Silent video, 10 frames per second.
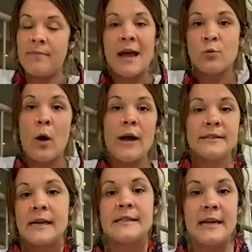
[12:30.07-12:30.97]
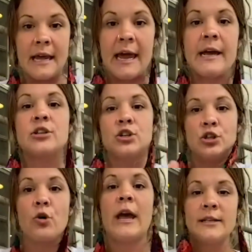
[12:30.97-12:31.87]
as wisely as they can to
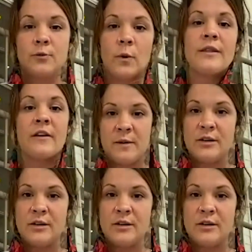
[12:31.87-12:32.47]
showcase what they've